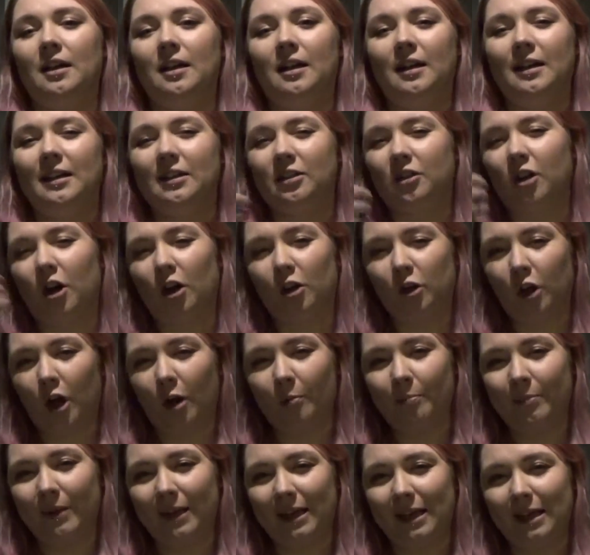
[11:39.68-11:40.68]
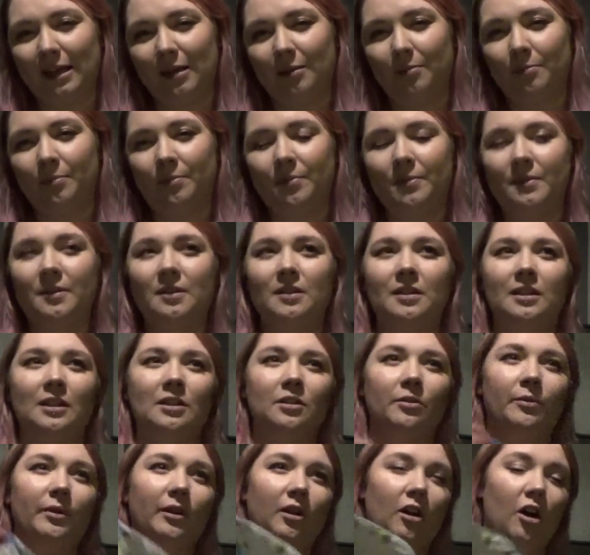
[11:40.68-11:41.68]
He's got a lot of bibs. He's
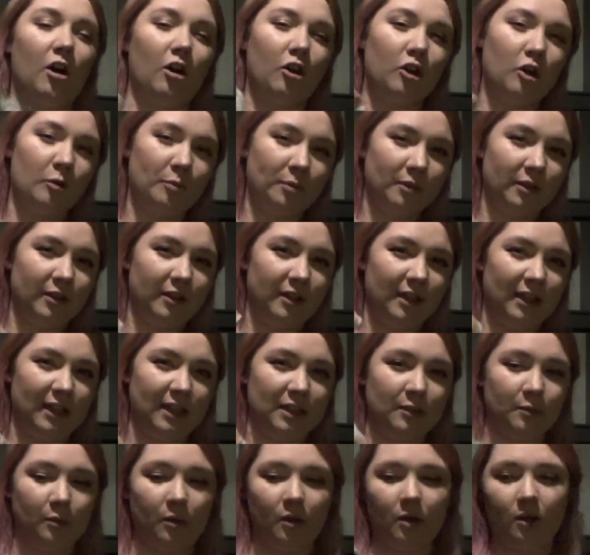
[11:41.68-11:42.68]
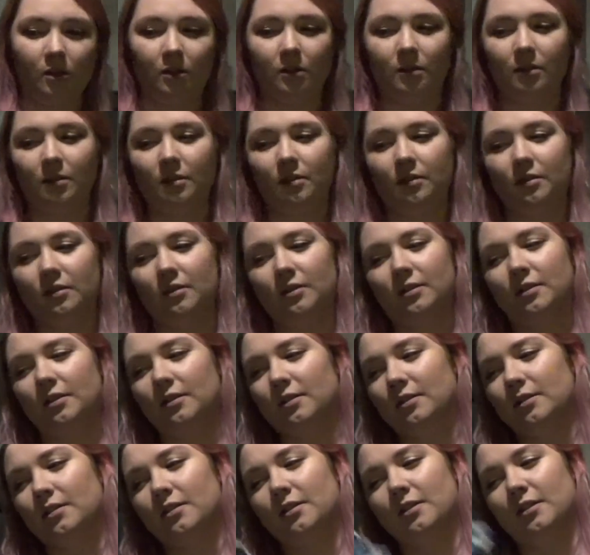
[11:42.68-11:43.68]
only got a couple of these
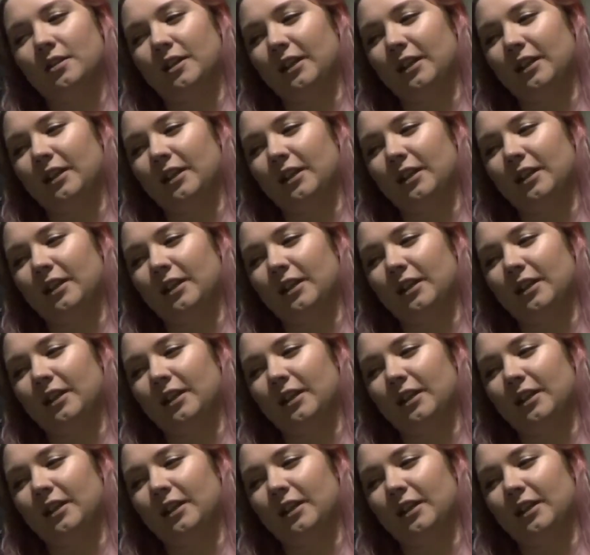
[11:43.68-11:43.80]
ones.